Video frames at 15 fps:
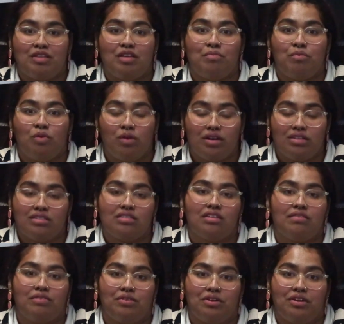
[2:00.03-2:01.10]
the importance
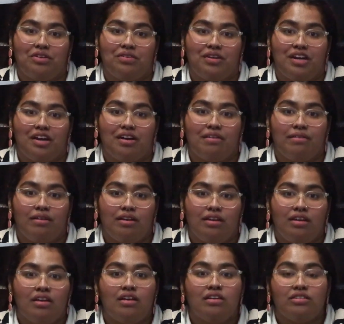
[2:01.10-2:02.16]
of Lunar New Year.
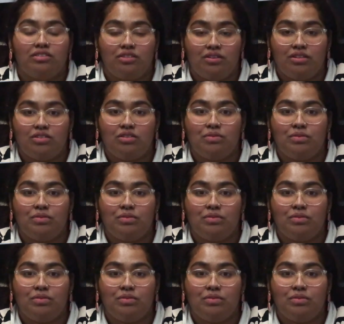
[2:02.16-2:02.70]
Students